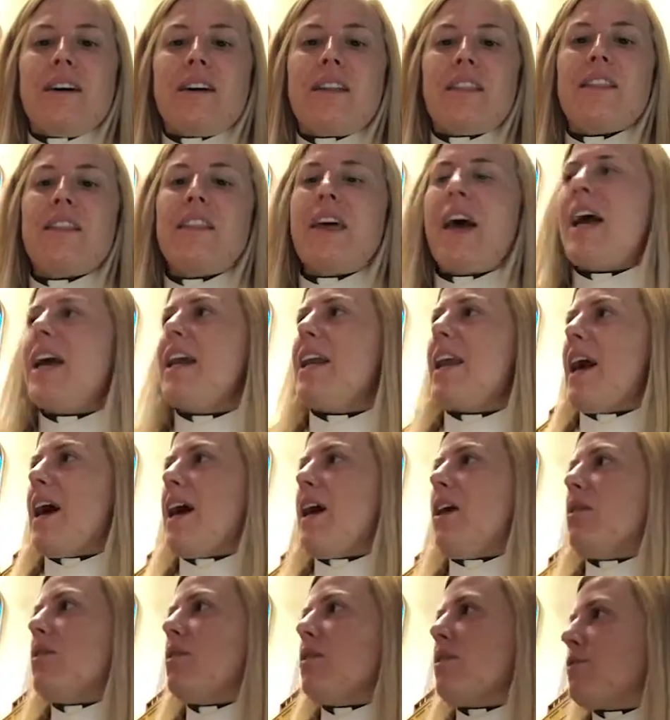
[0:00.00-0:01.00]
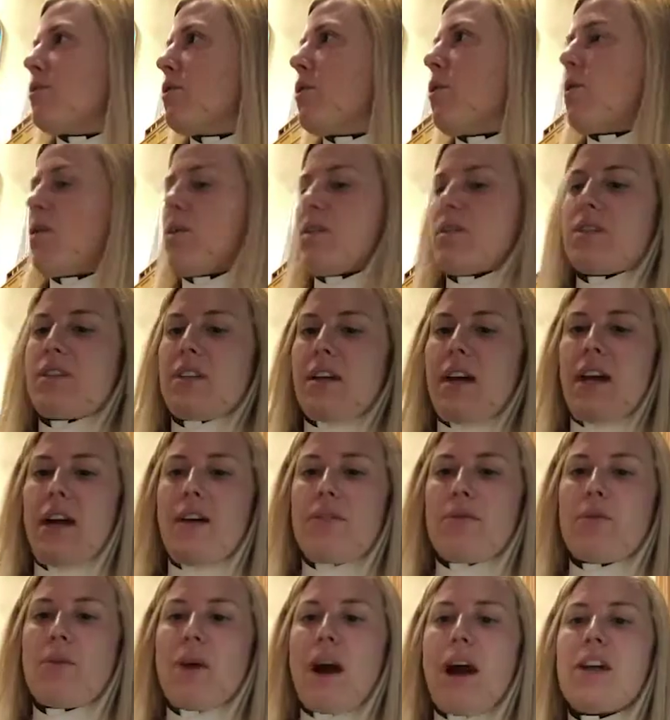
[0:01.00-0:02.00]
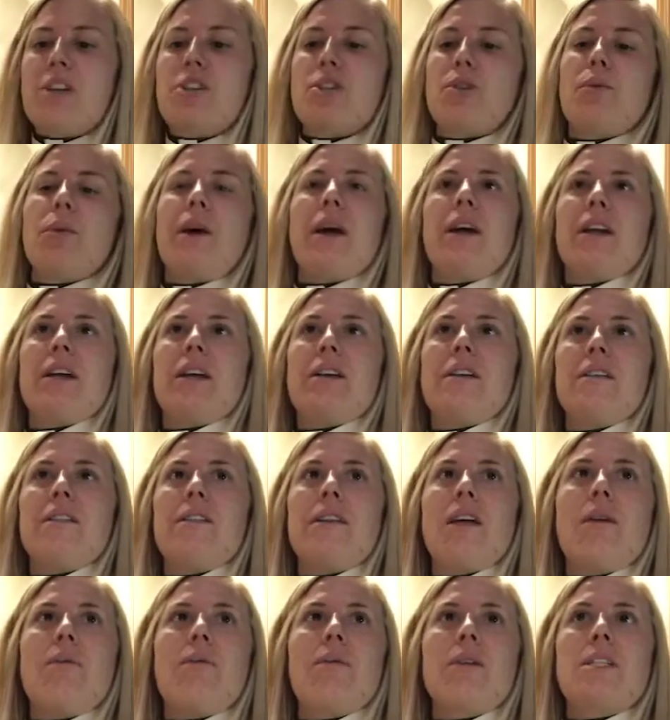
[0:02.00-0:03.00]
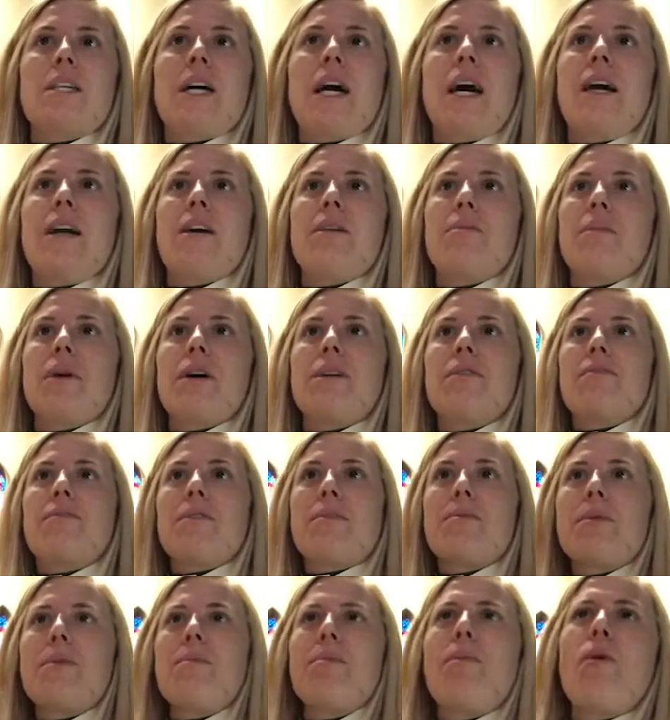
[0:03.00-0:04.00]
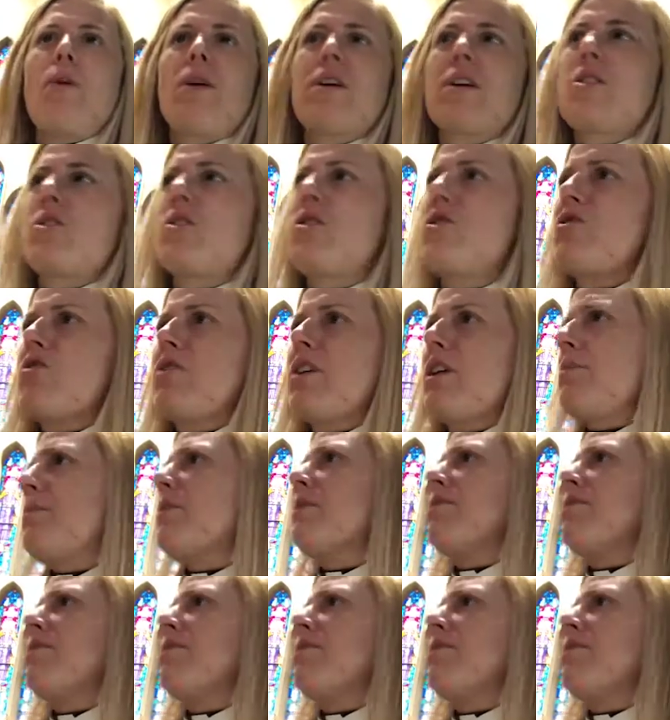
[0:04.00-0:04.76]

They now, of course, have graduated in their retirement from the more extreme